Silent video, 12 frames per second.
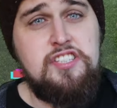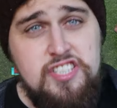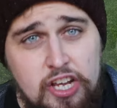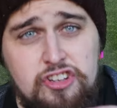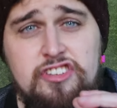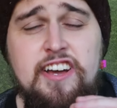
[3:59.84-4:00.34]

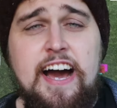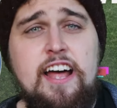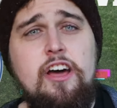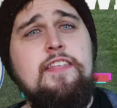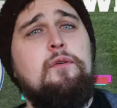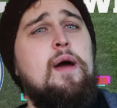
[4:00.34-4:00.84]
So just not
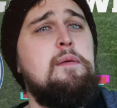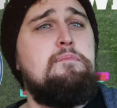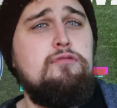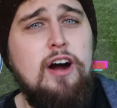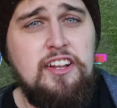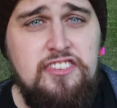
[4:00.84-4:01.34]
alone, the way
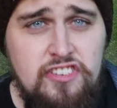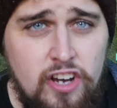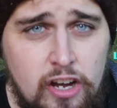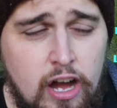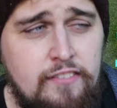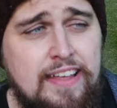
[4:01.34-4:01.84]
Brighton
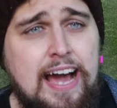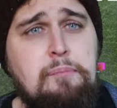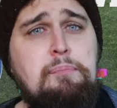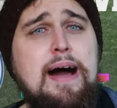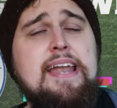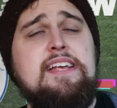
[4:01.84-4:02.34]
are right
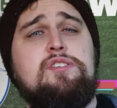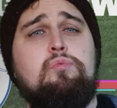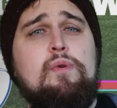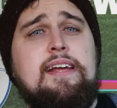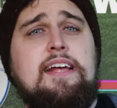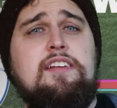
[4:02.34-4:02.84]
now, Palace win